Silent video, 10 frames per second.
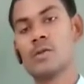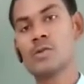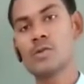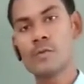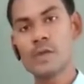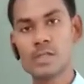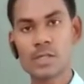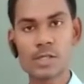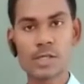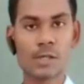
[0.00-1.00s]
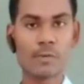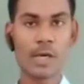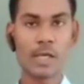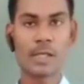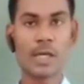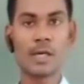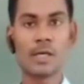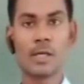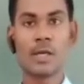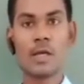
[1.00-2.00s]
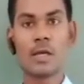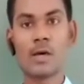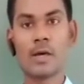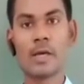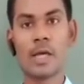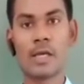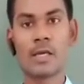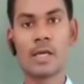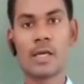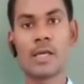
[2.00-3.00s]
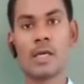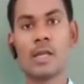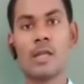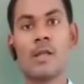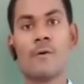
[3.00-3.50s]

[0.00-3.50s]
So we just define that an angle